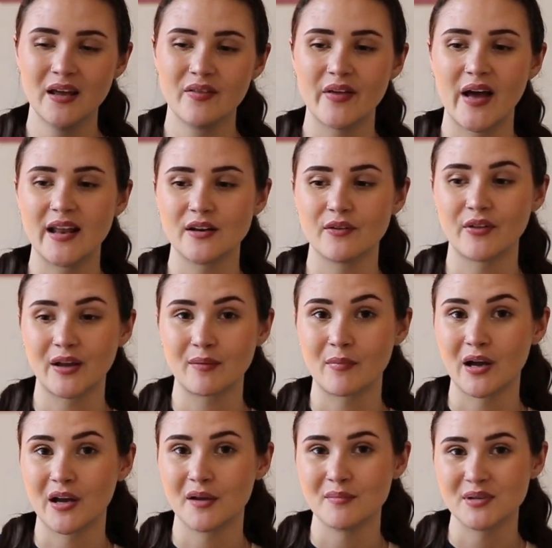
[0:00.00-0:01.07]
the end of like
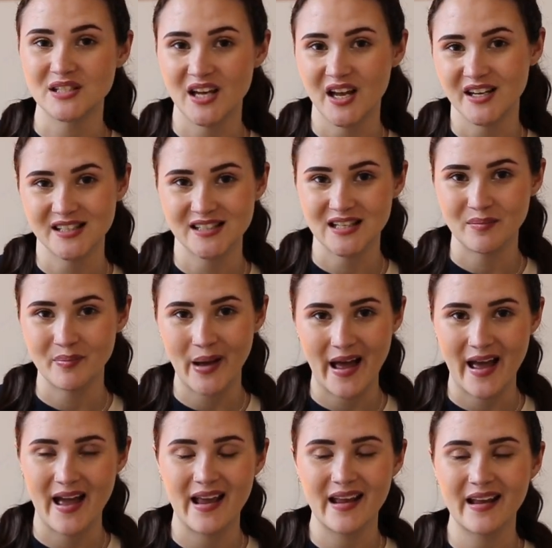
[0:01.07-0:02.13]
my maternity
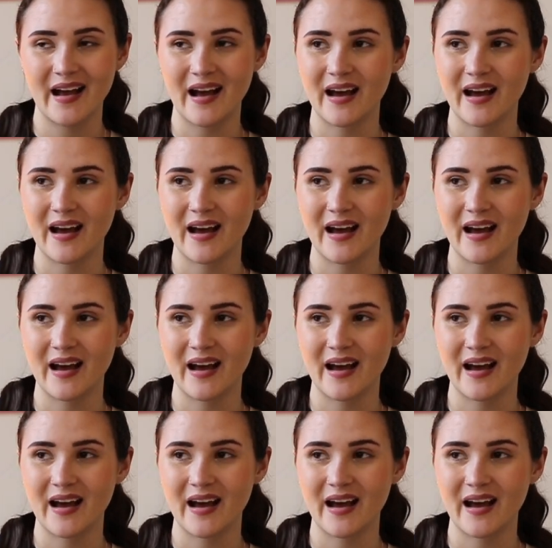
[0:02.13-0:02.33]
pay,